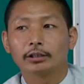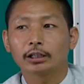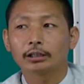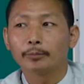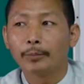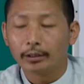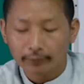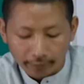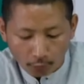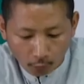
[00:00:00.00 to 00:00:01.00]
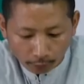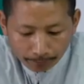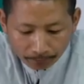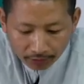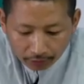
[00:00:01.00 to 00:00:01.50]
not meant
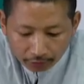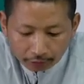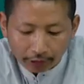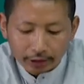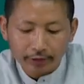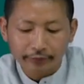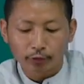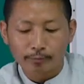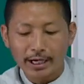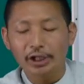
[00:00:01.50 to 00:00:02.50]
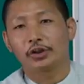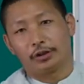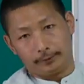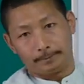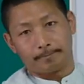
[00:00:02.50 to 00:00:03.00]
for
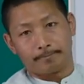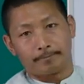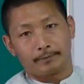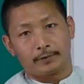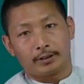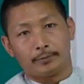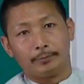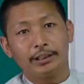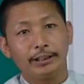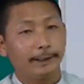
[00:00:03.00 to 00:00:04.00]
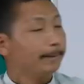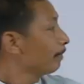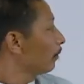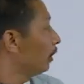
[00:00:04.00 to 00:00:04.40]
transformation, meaning